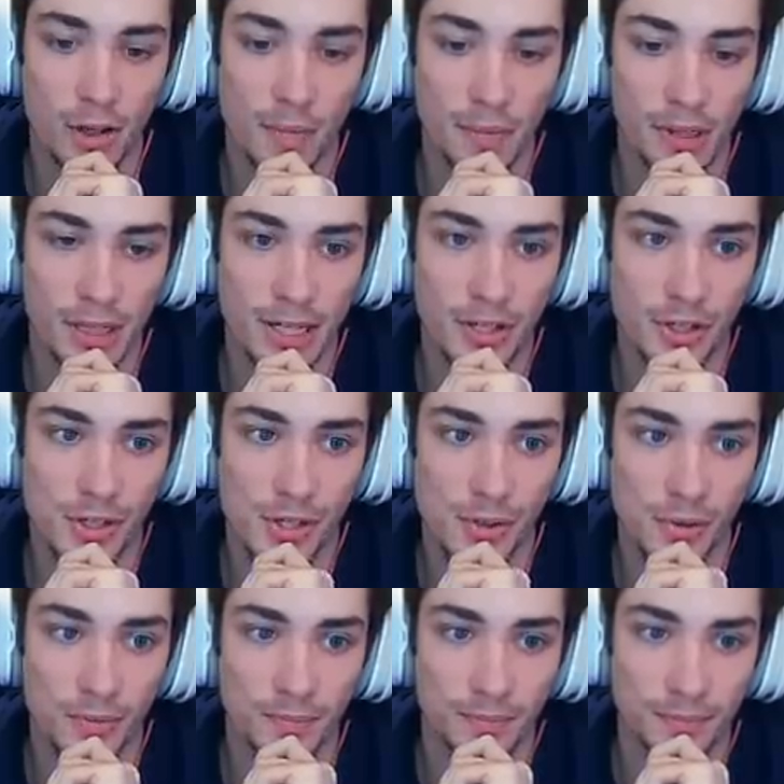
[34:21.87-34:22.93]
club cleats
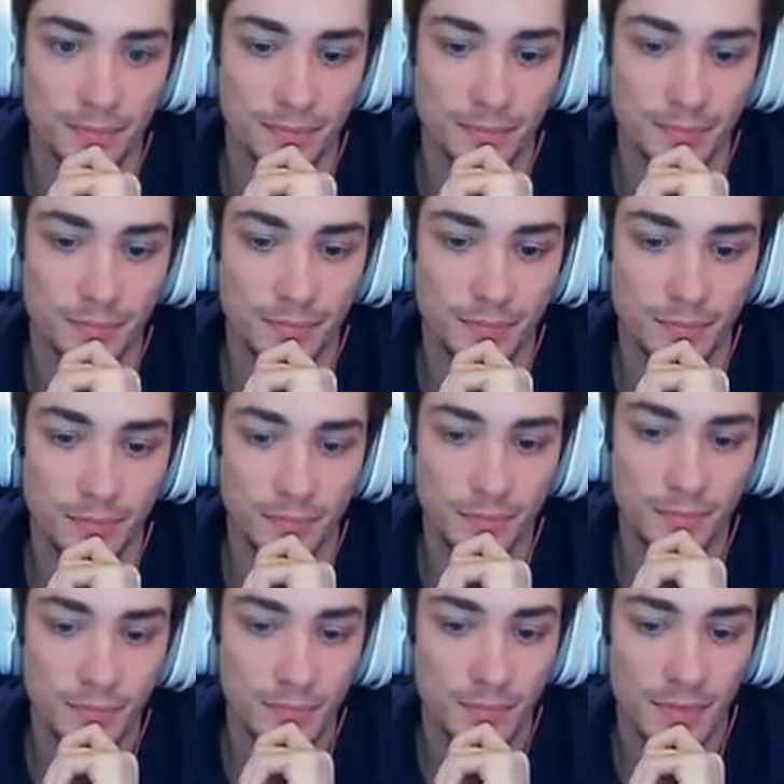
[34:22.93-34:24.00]
too.
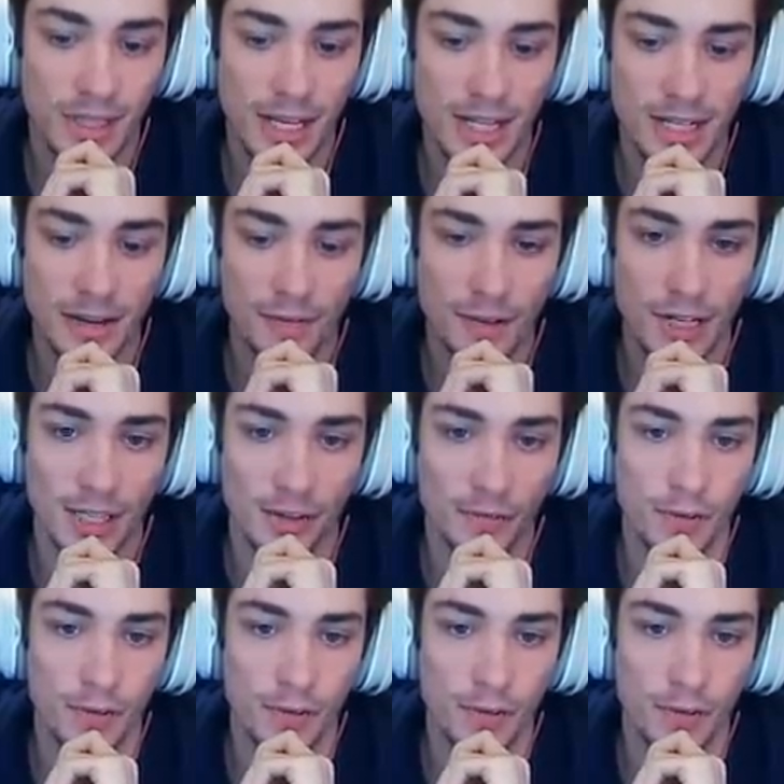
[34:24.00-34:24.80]
Hey, definitely got